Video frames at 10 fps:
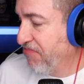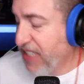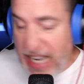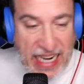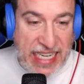
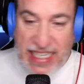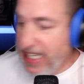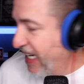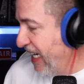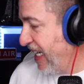I didn't
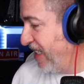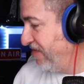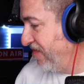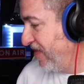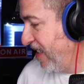get
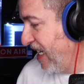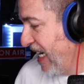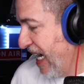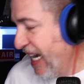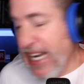
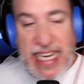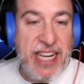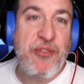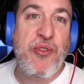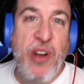
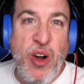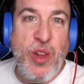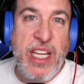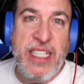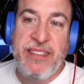
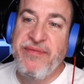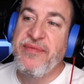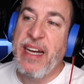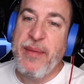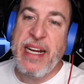rolling.
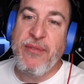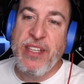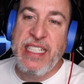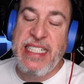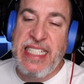I mean, I
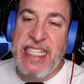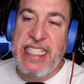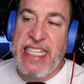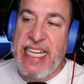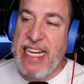really
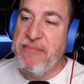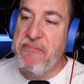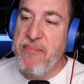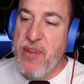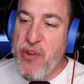didn't get
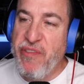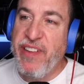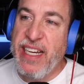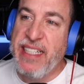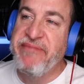
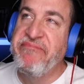moving